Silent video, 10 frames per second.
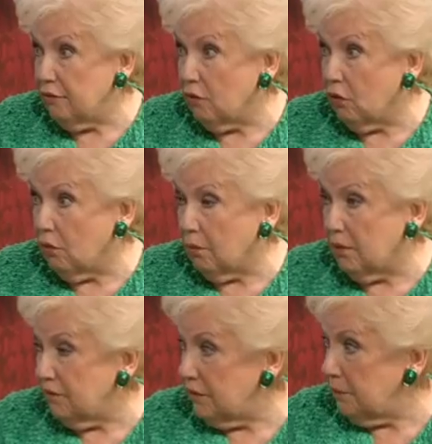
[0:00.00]

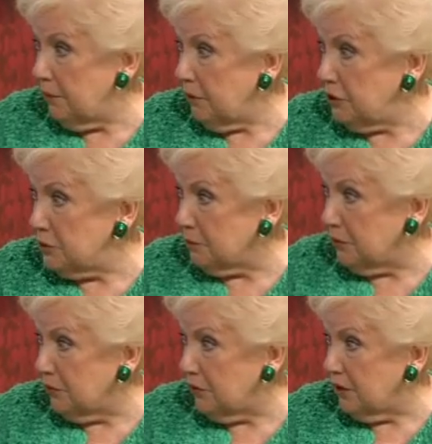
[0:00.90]
form of the
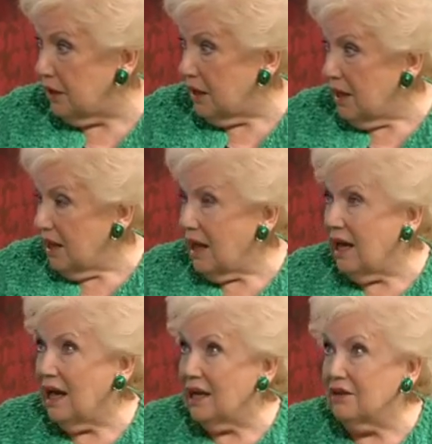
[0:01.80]
punishment.
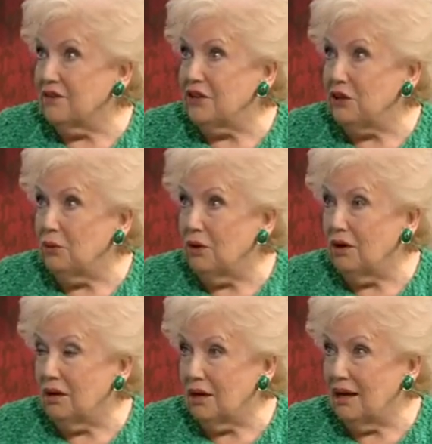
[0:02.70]
And you
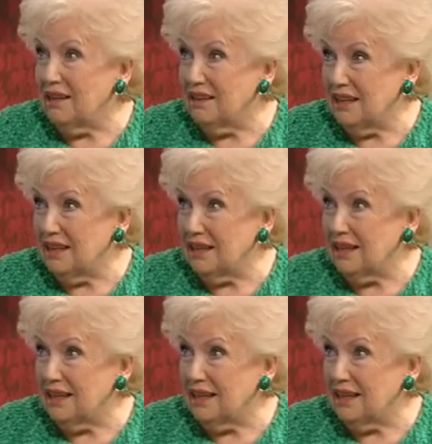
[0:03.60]
are, I think,